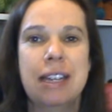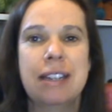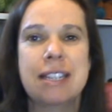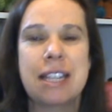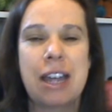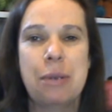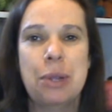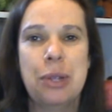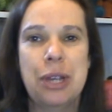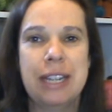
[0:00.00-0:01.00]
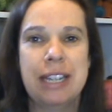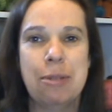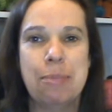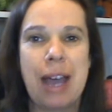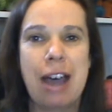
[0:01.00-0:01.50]
because they were learning
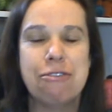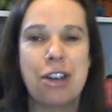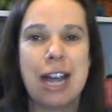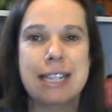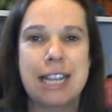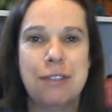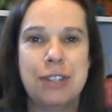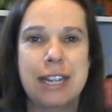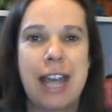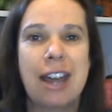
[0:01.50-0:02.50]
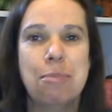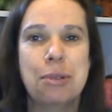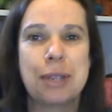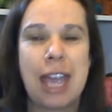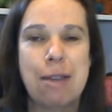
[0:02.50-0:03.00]
about fire safety and how to
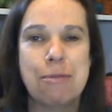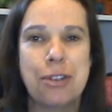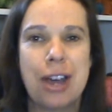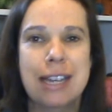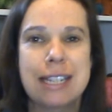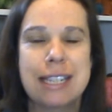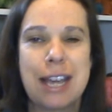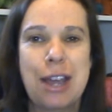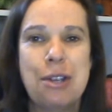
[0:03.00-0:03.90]
build campfires.